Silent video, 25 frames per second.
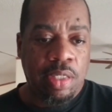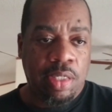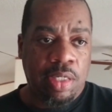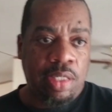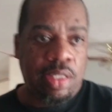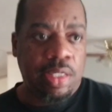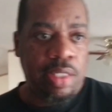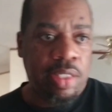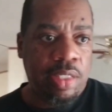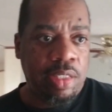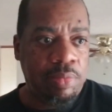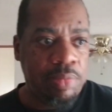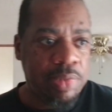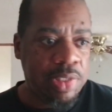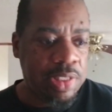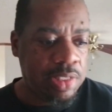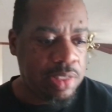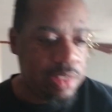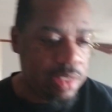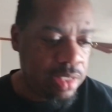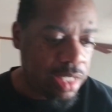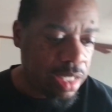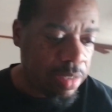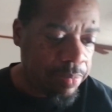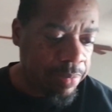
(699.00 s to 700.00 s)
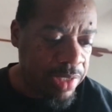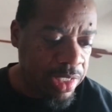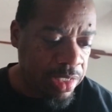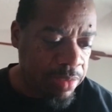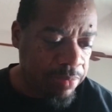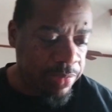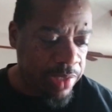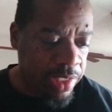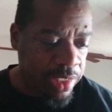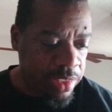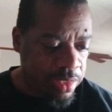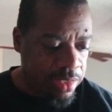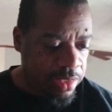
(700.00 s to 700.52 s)
All right, let me see. How many
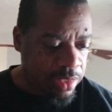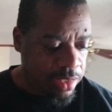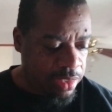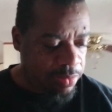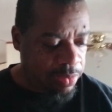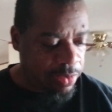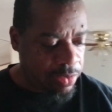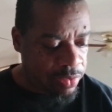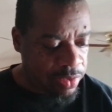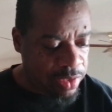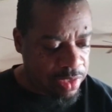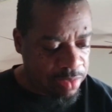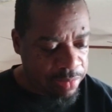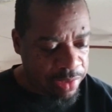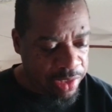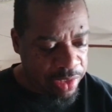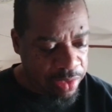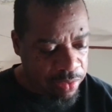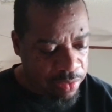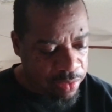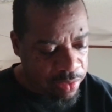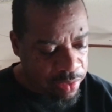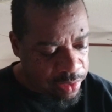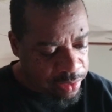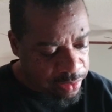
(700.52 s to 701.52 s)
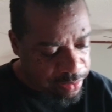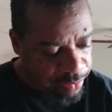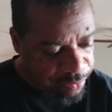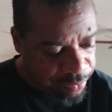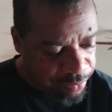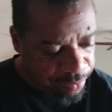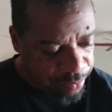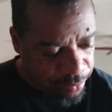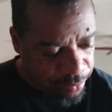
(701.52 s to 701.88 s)
minutes this supposed to be on?